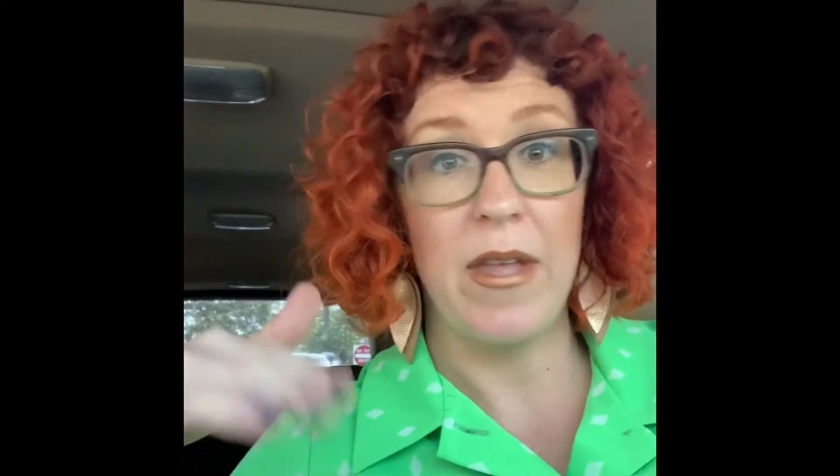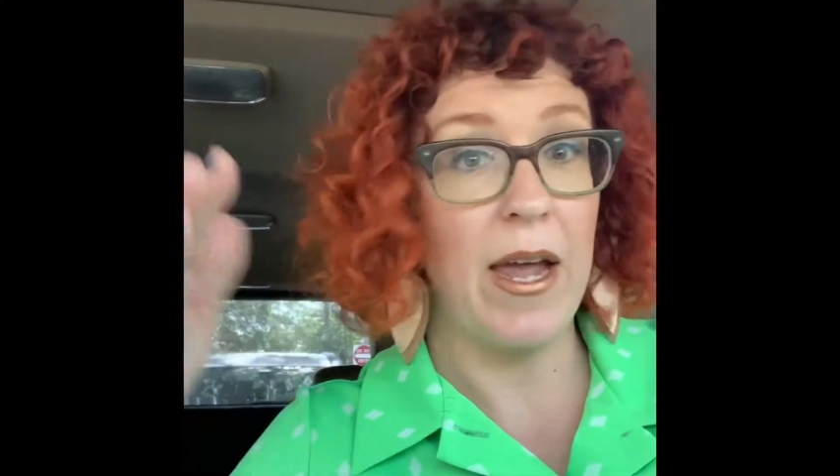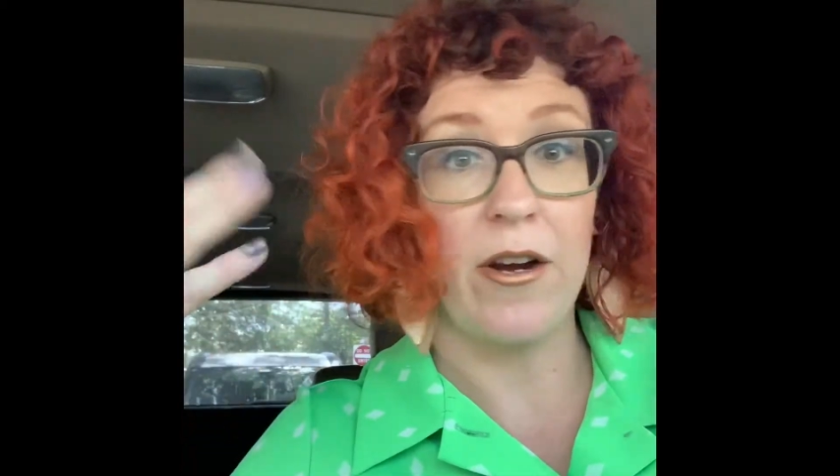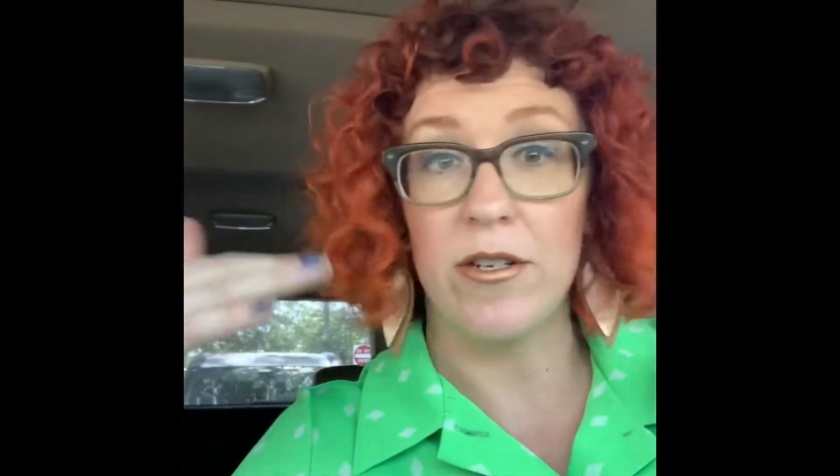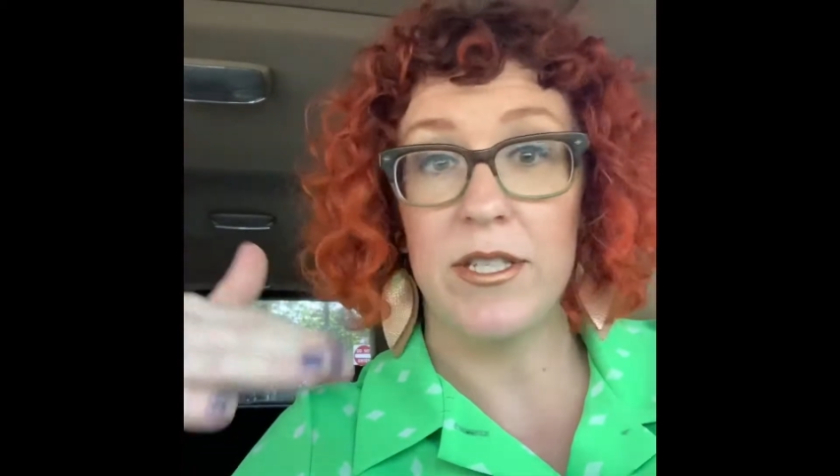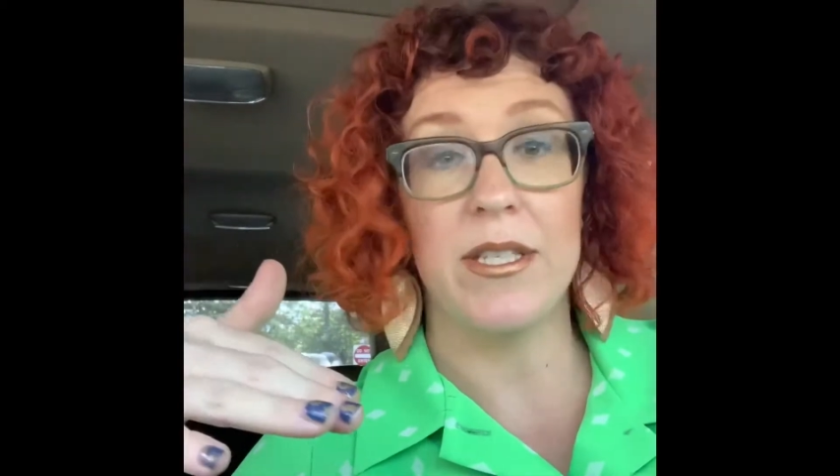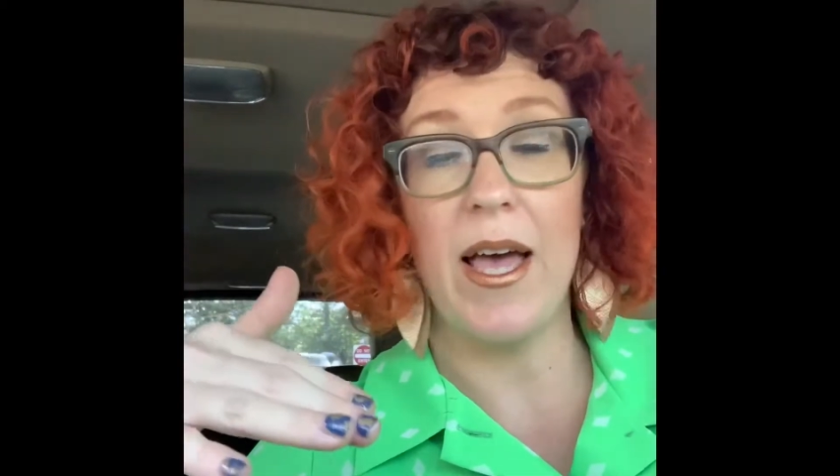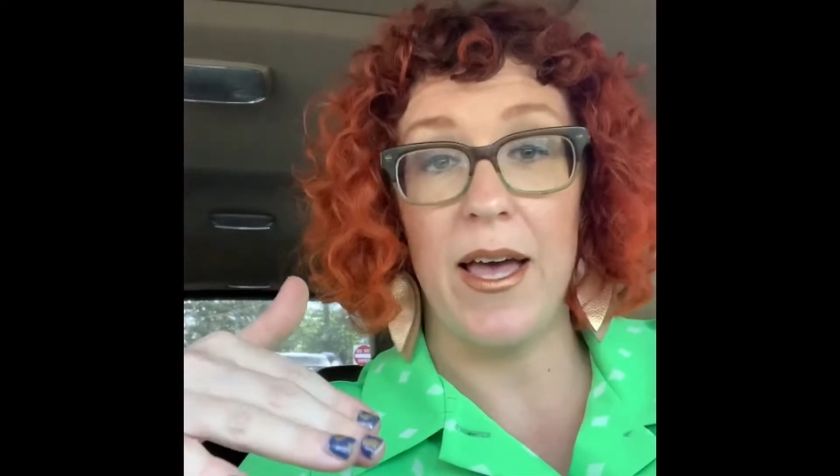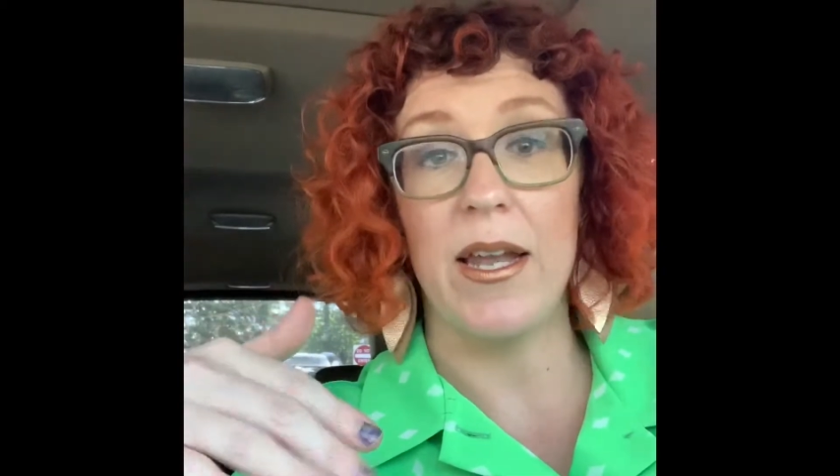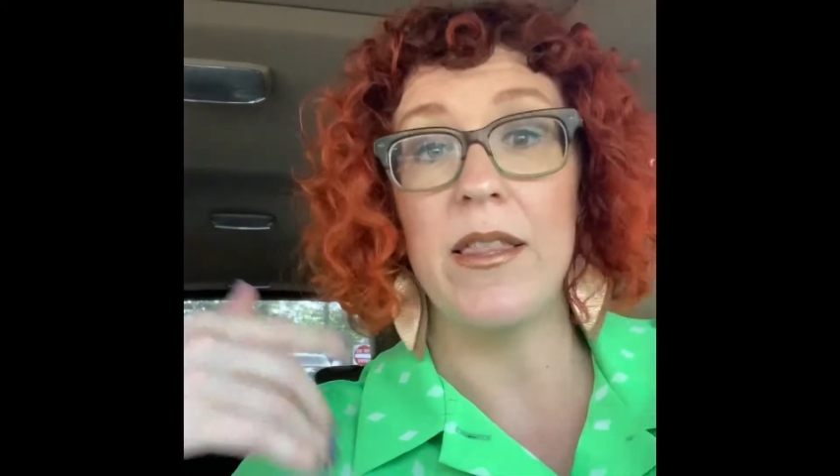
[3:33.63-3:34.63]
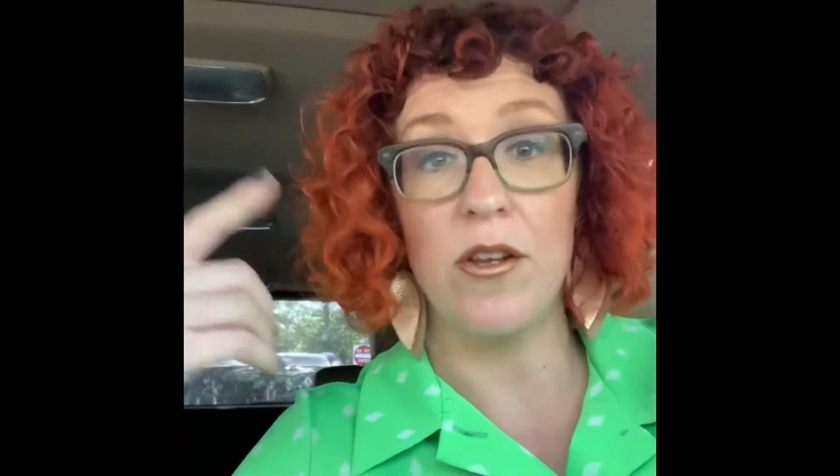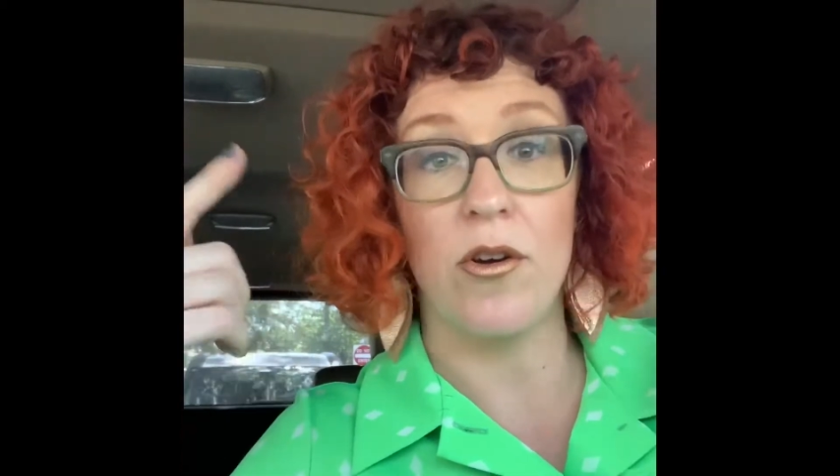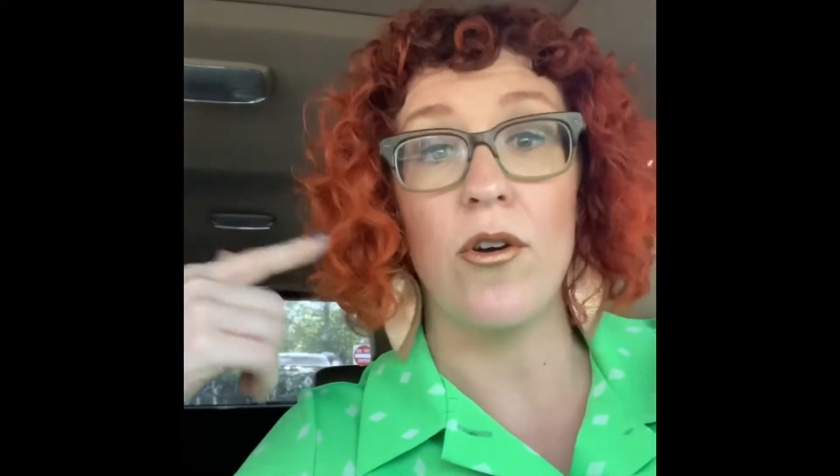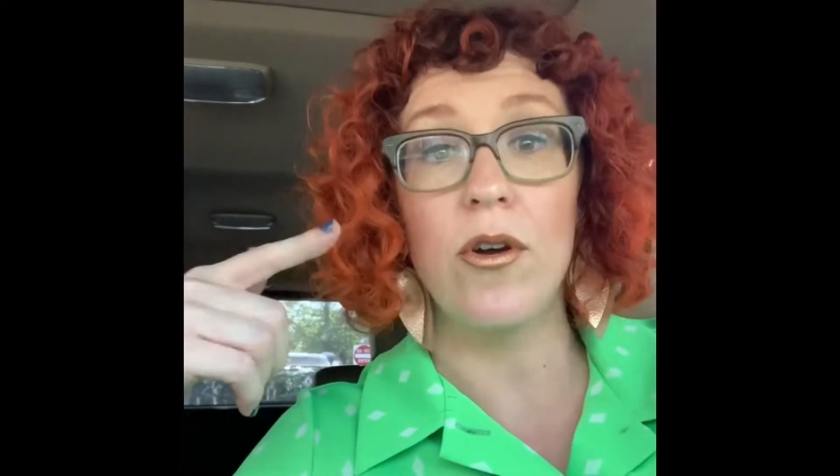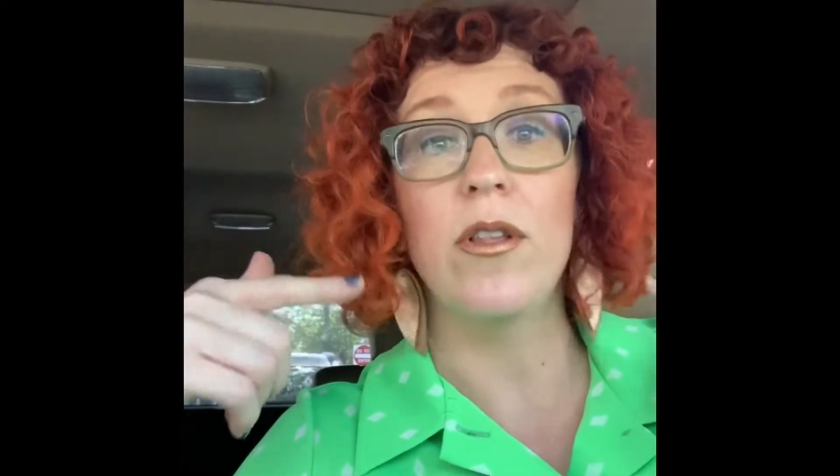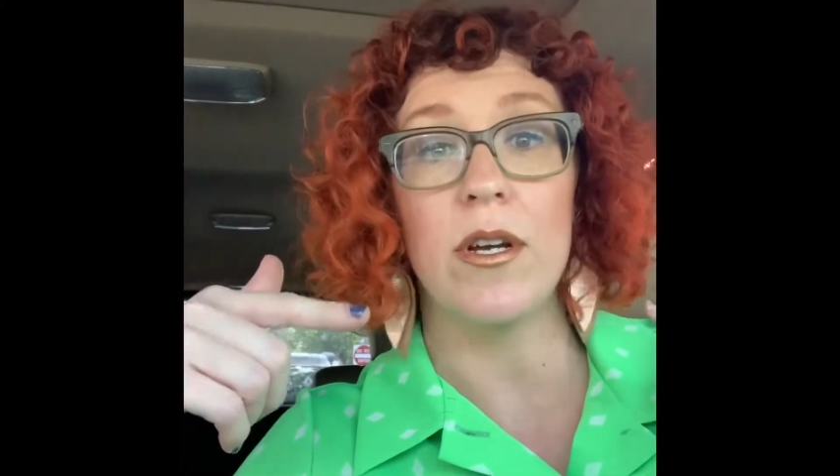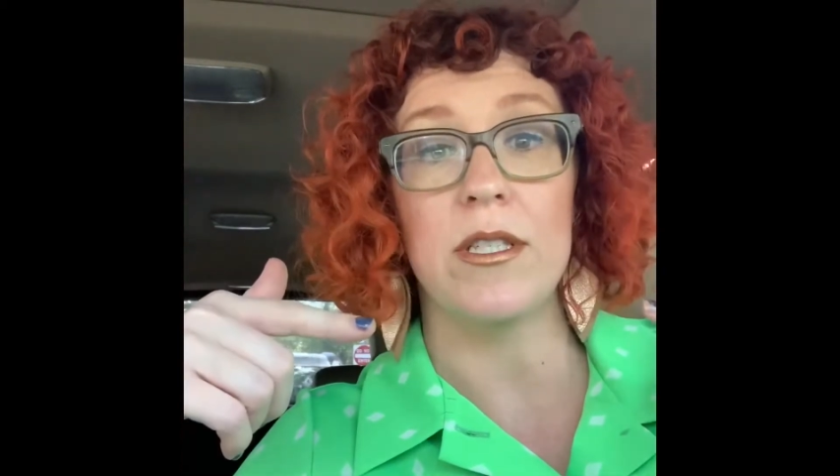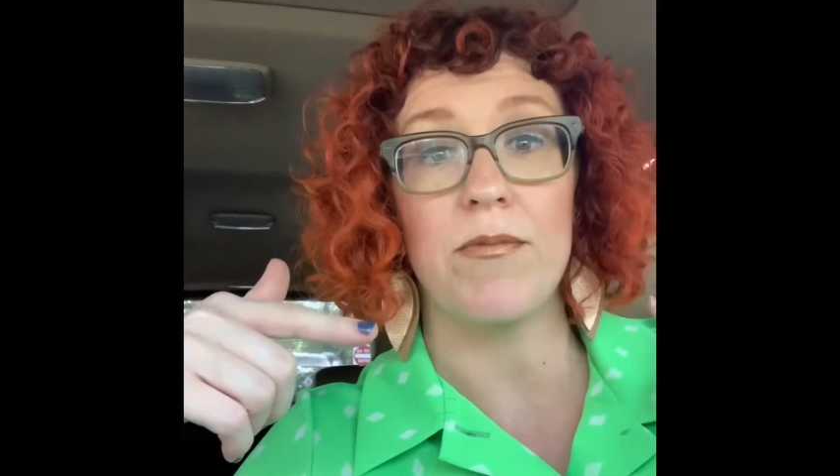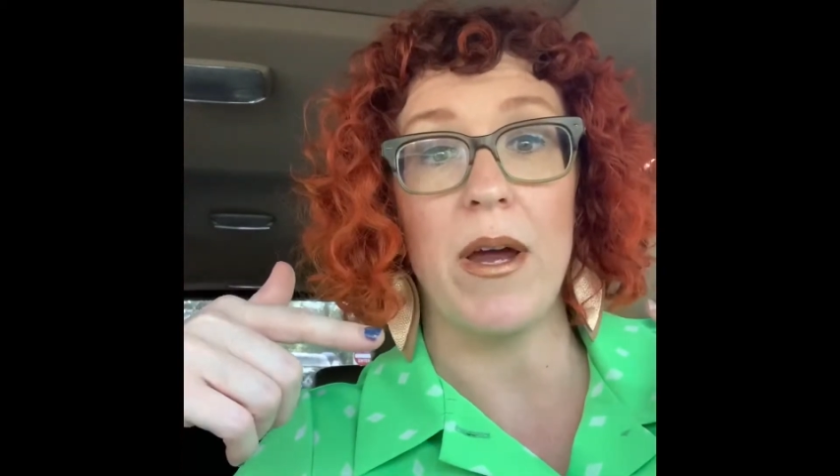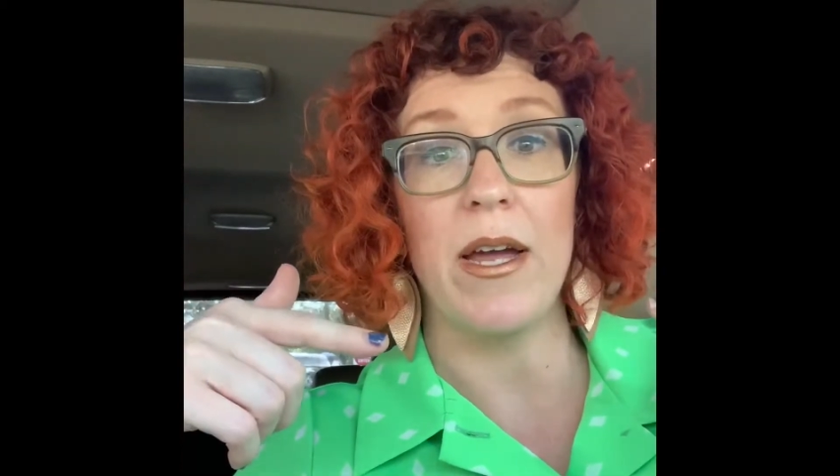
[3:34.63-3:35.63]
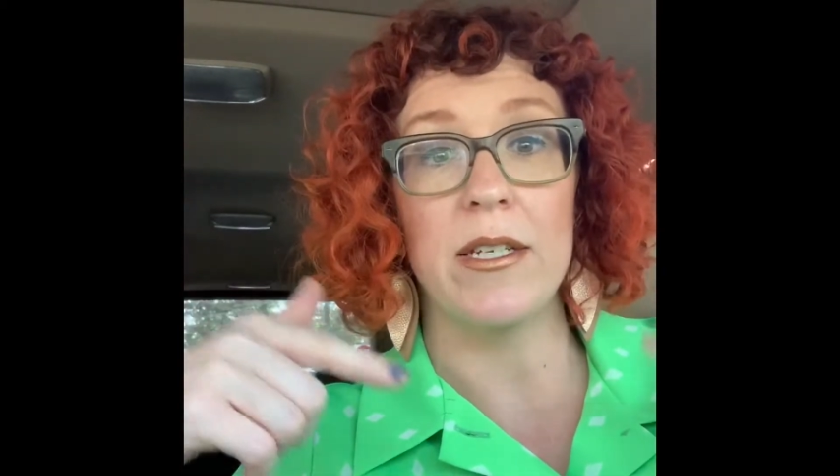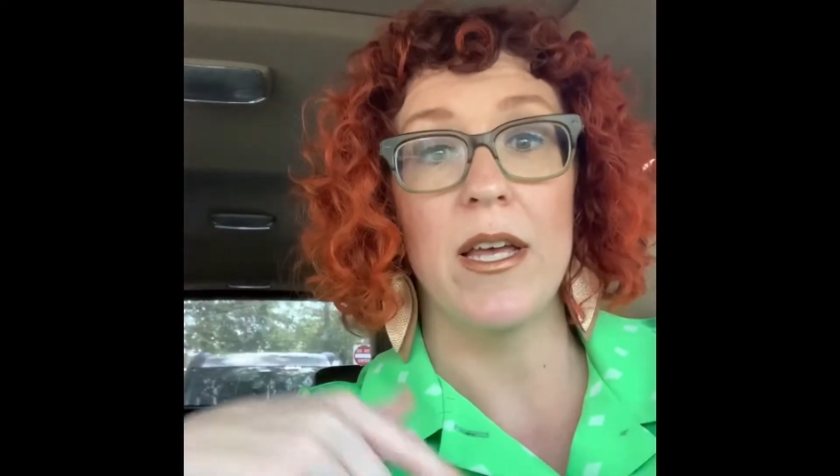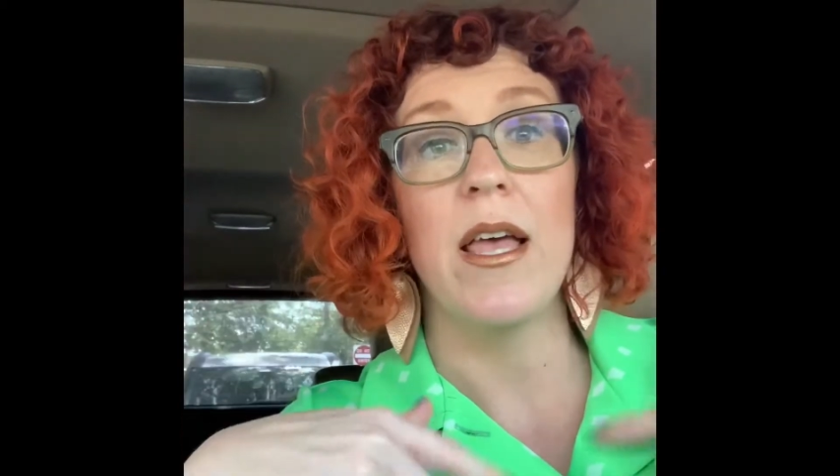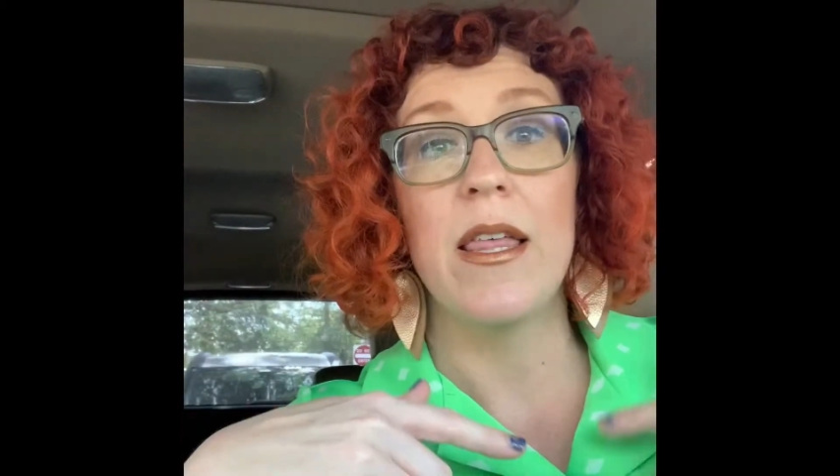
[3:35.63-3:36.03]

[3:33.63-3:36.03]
hair set and the curl looks right,